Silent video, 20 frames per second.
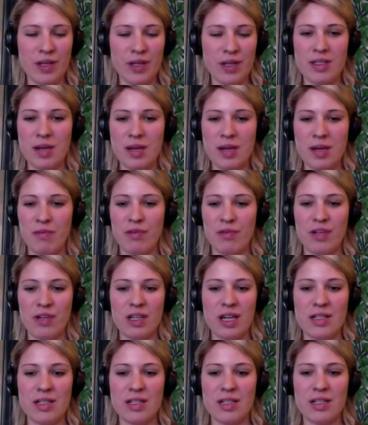some
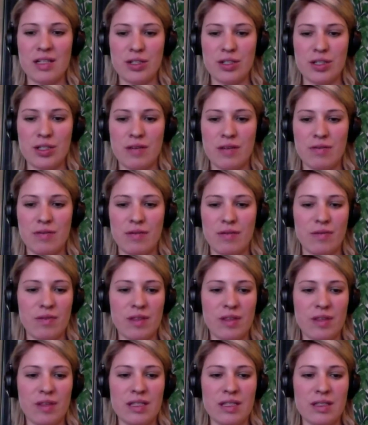freelancers have
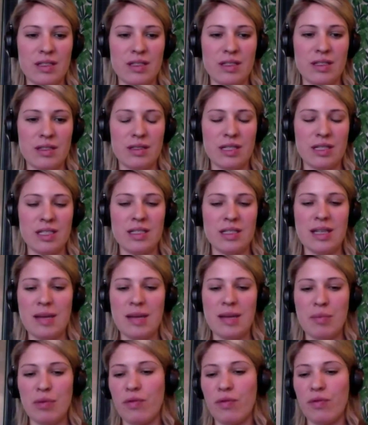this type
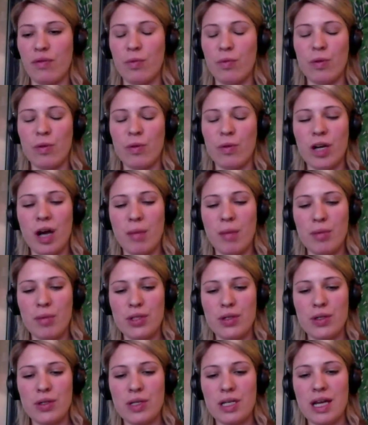of work
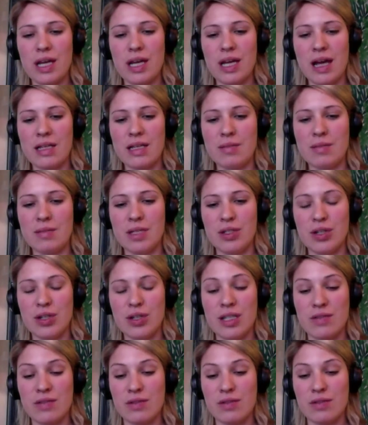opportunity has been
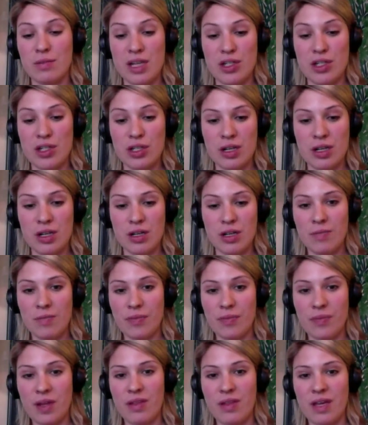transformational,
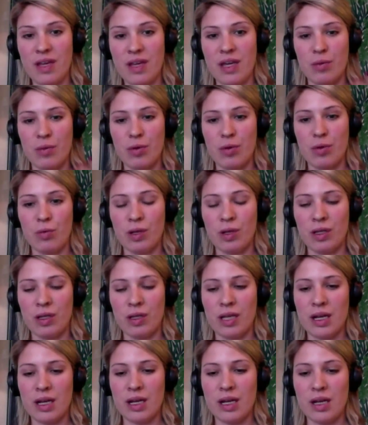I think it will
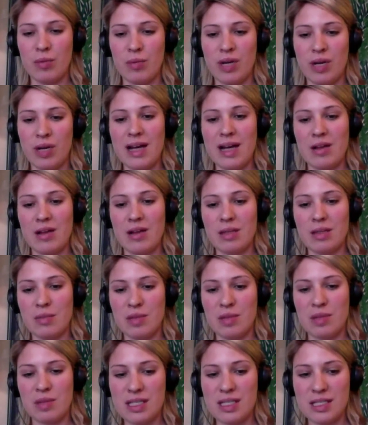really break down some
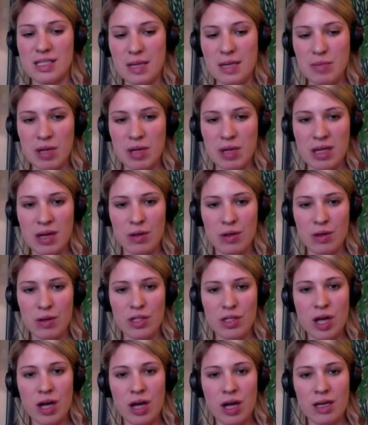of the stigma that we were
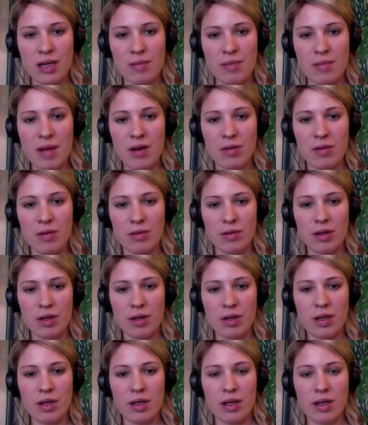talking about
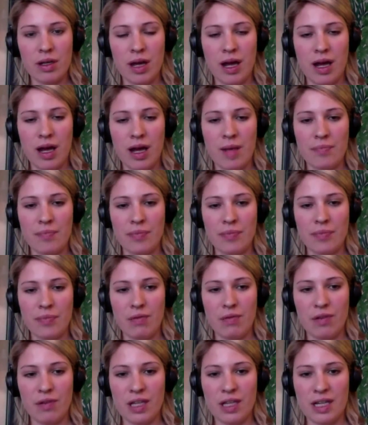on
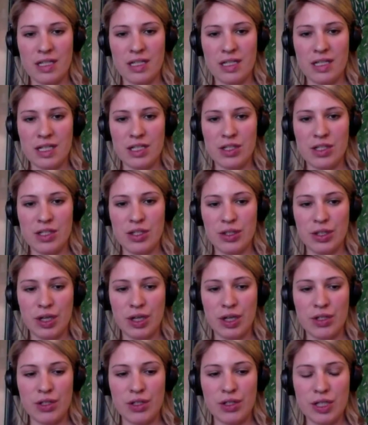freelancing in certain
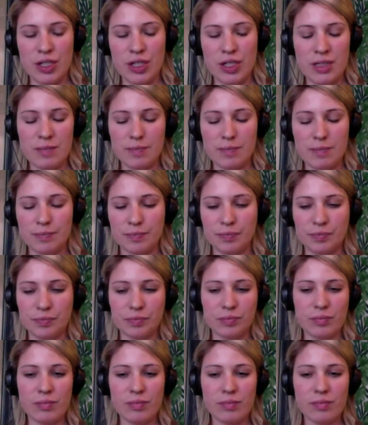countries.
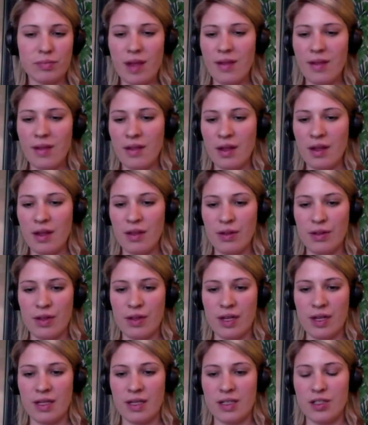And then the other
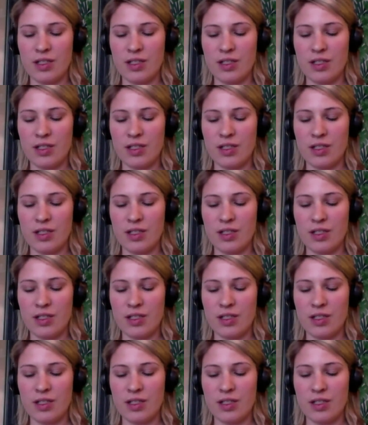thing that's